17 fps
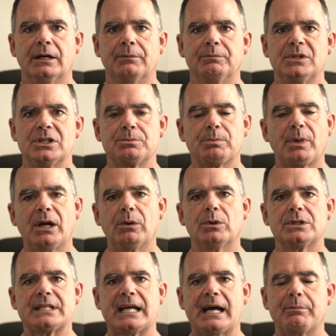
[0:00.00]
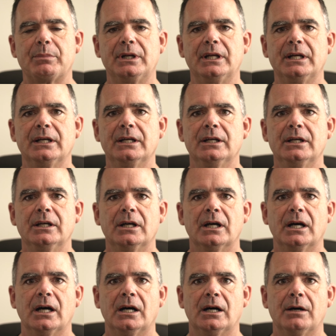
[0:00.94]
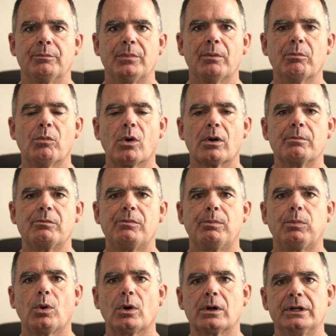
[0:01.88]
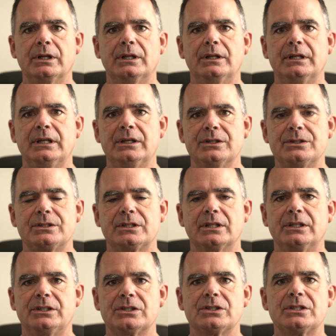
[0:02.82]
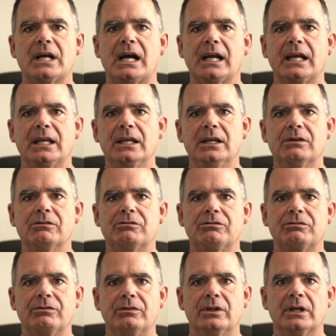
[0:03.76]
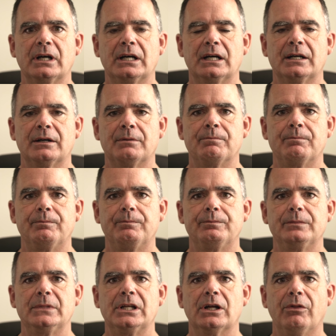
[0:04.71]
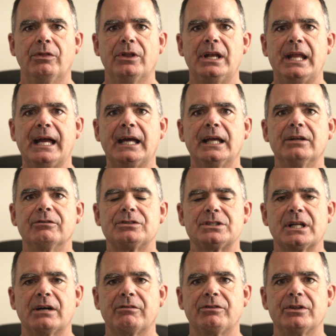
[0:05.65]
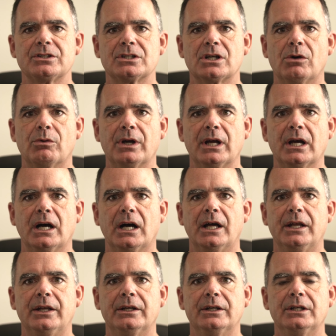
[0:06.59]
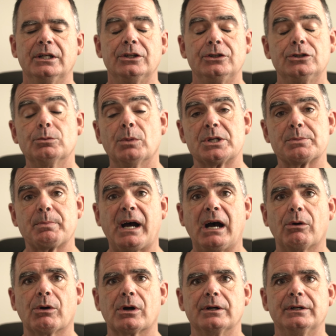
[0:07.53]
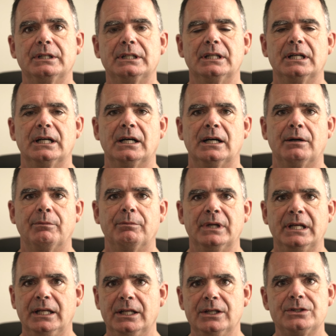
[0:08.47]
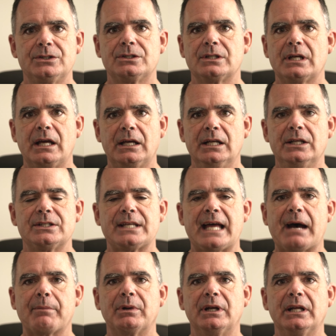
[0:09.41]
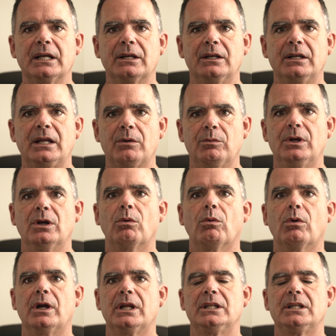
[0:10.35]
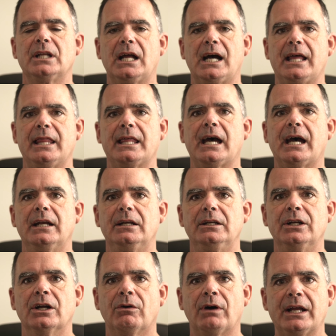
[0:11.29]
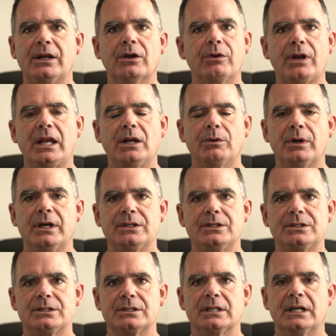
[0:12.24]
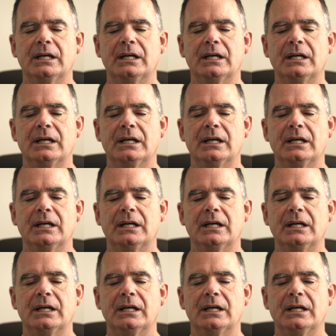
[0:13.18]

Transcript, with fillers: despite what's happening. But more important is to just not give you know, the negative stuff that's going on too much power. It is happening, and we don't want to deny that. You know, I don't anyways.